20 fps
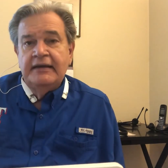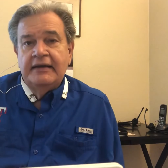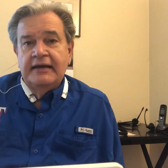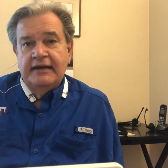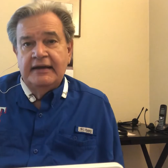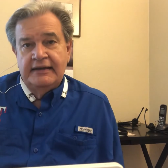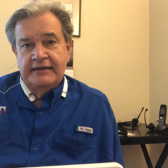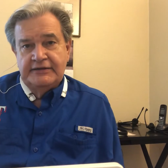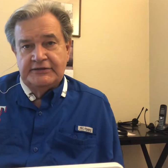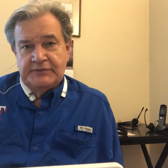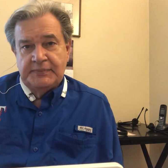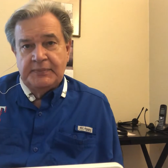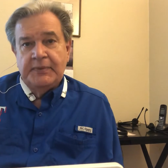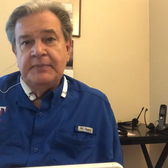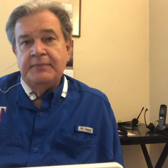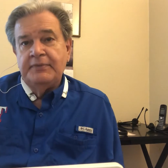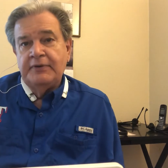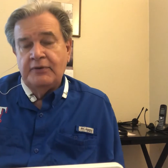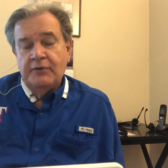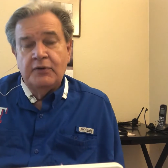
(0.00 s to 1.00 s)
Uh, the
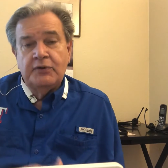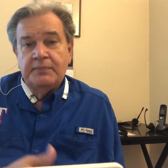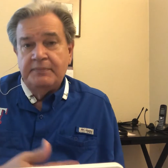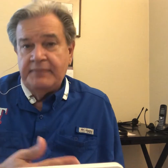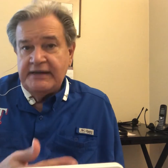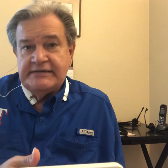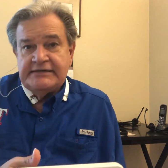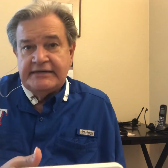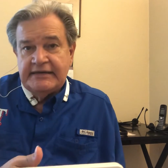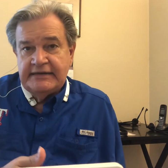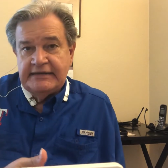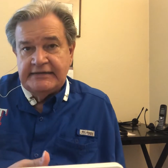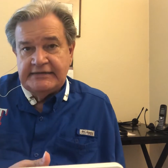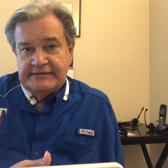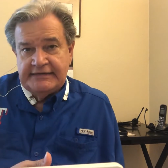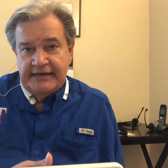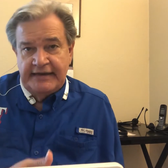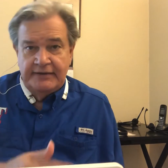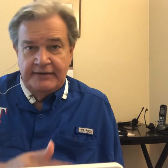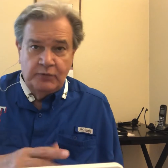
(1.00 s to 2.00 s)
Supreme Court basically
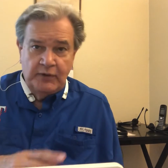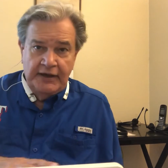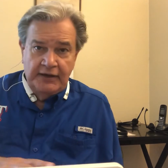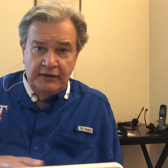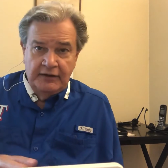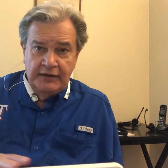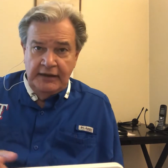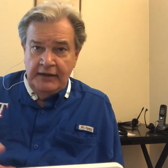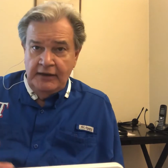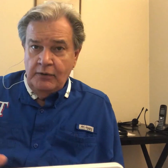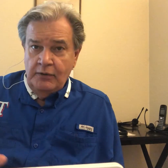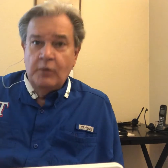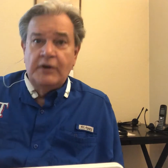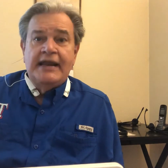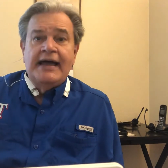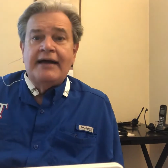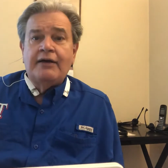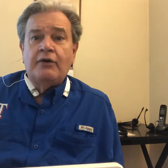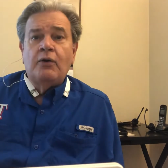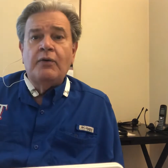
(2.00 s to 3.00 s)
said, well, we're
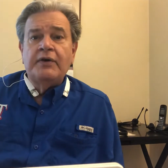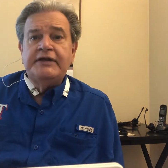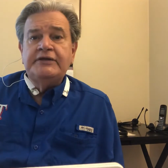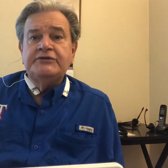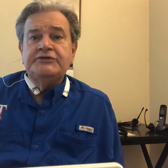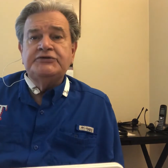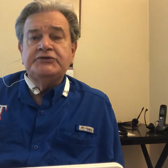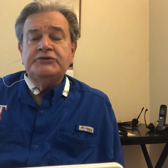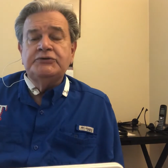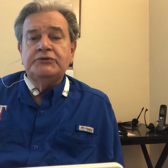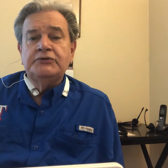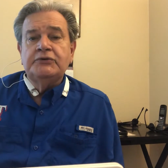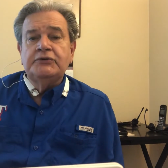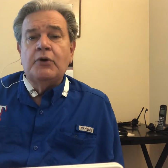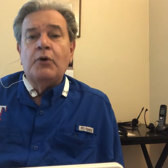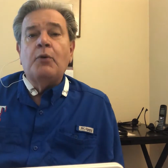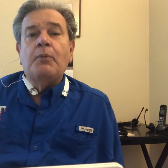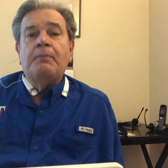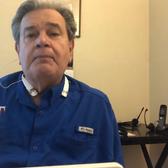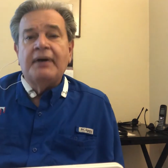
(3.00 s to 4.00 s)
not going to
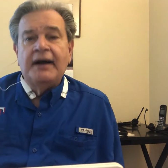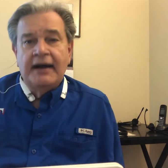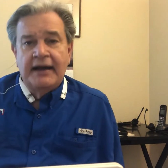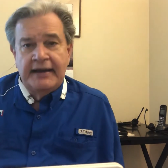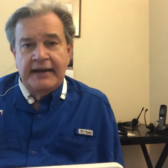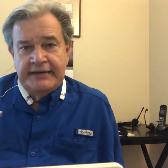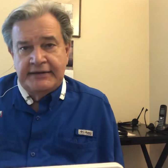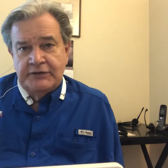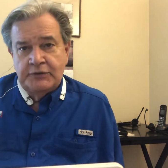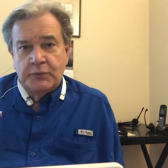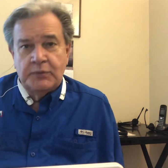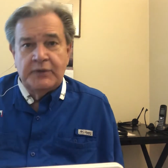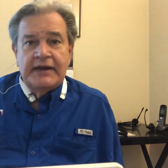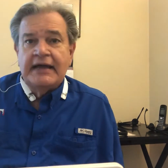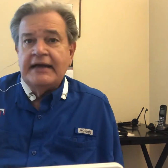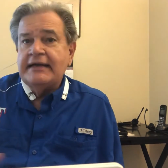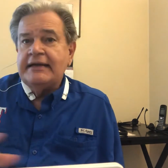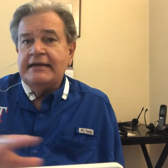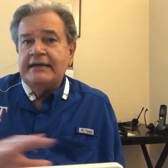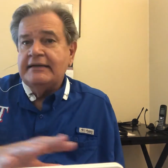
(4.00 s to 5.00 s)
opine or we're
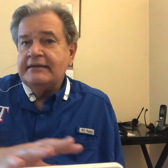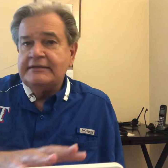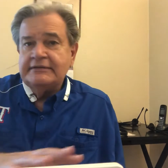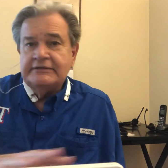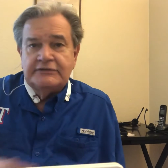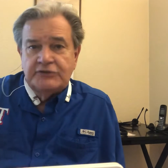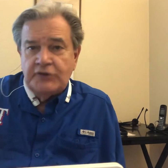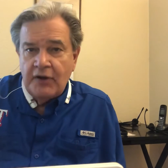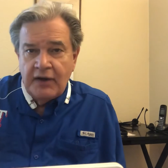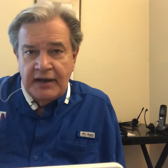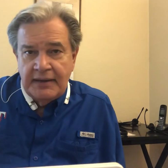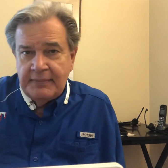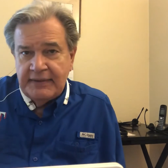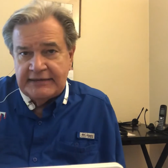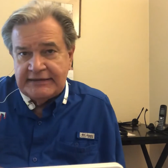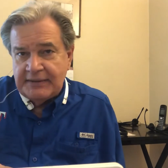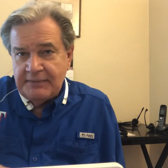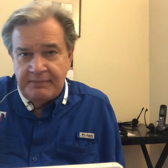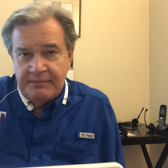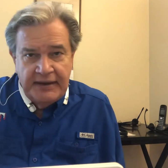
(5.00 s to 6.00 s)
not going to talk about
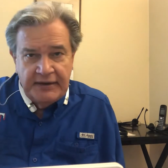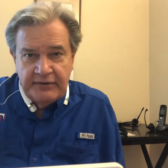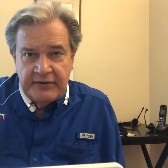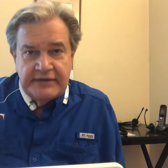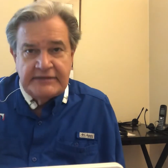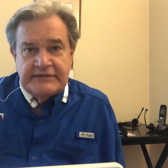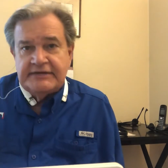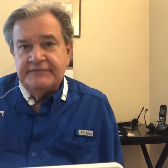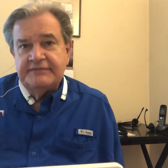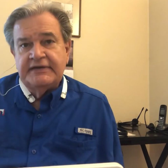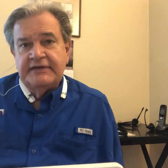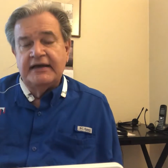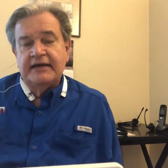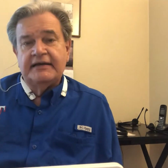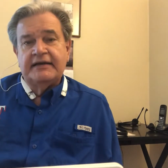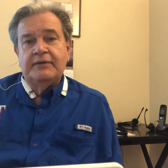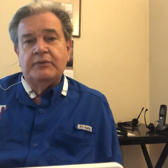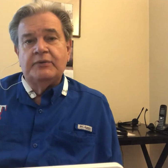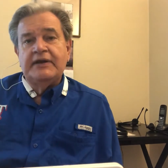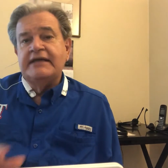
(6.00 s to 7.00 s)
the merits of
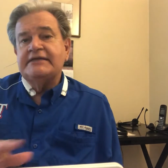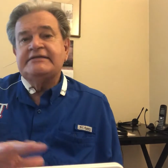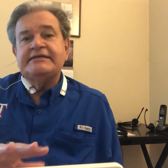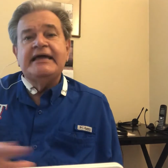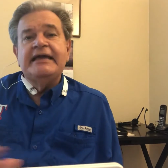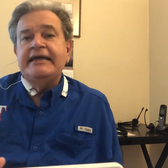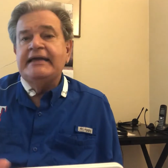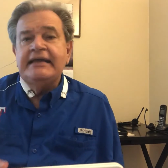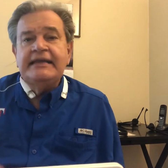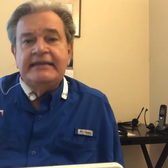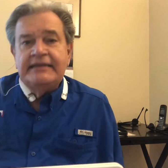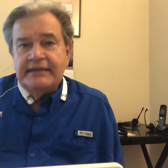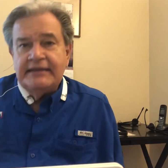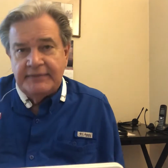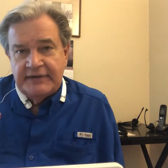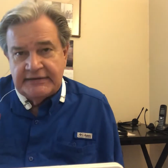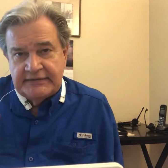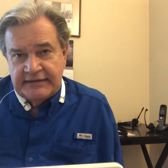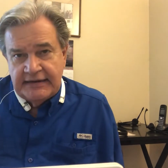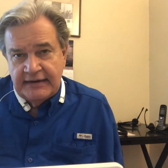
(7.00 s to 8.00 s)
DACA. We're not saying anything
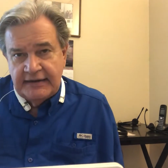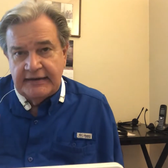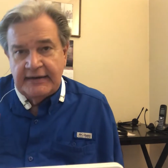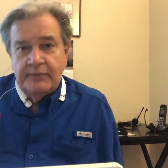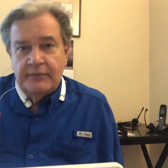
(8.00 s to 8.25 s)
about DACA.